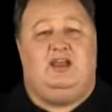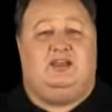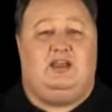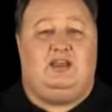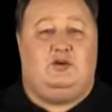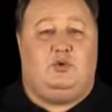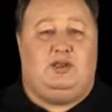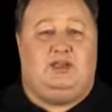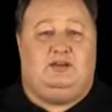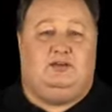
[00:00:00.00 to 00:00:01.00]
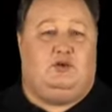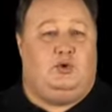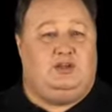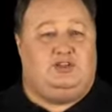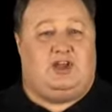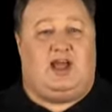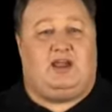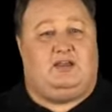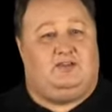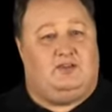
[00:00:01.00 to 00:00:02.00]
King-Queen,
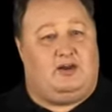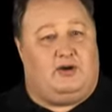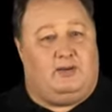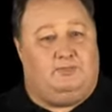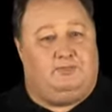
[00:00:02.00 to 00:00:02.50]
Queen-Jack, etc.